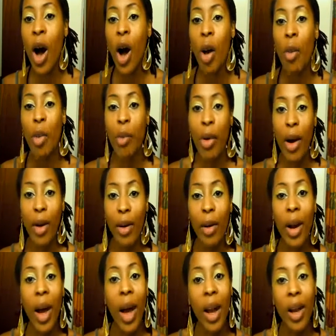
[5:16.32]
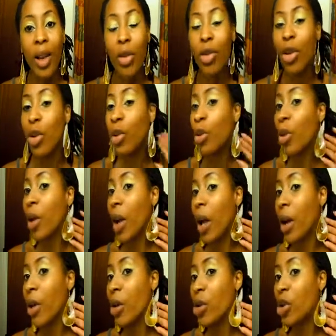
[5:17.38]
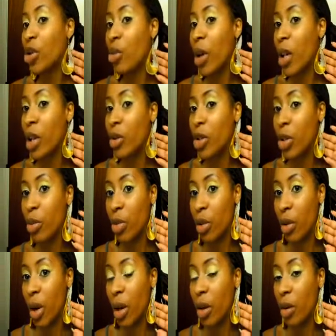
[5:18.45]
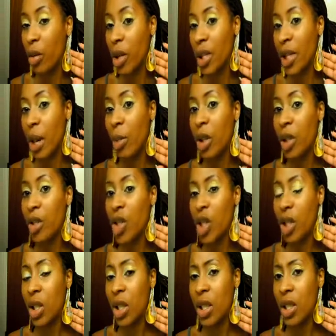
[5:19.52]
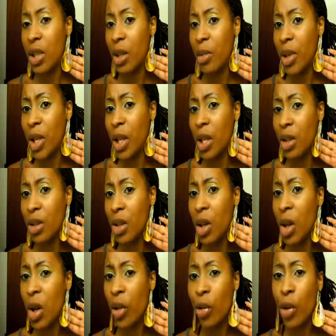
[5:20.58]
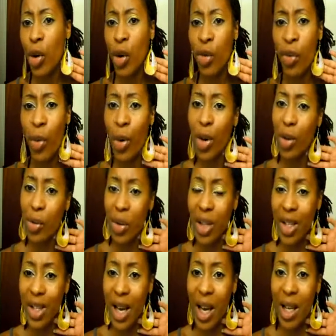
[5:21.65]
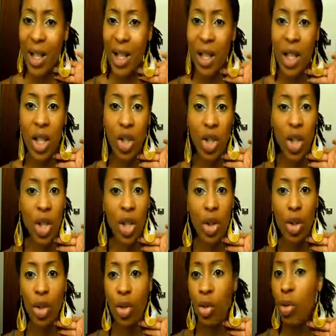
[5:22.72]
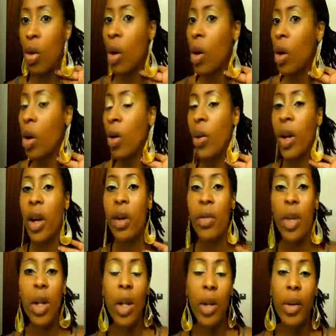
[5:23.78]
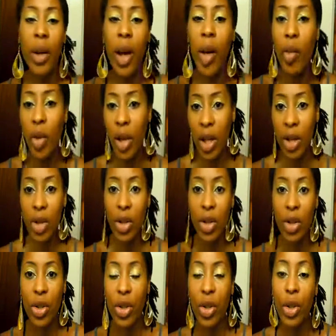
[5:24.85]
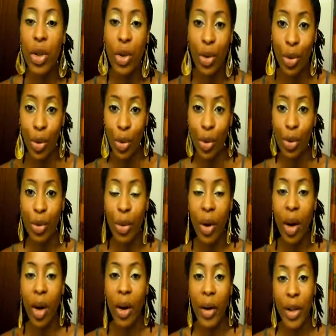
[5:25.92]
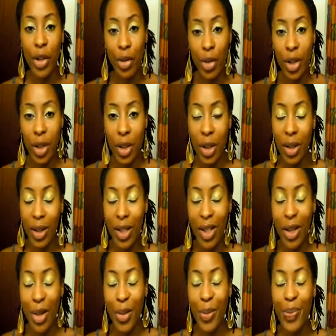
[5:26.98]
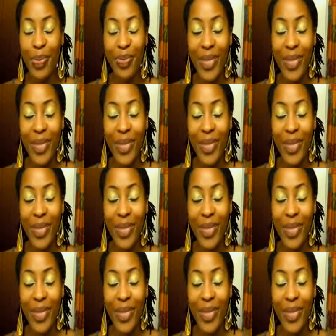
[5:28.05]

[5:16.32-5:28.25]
Almondbrown09 if you would like her to make you some thread earrings. I believe she does them in 3 or 4 different sizes, and she can do whatever color combinations you are interested in. So,